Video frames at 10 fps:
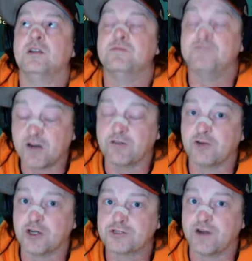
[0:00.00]
Very
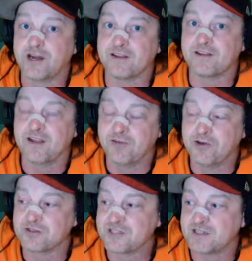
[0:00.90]
frustrating. If you
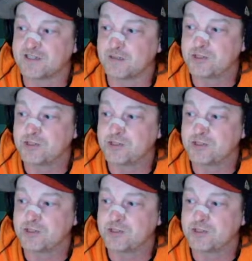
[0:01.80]
don't set this up,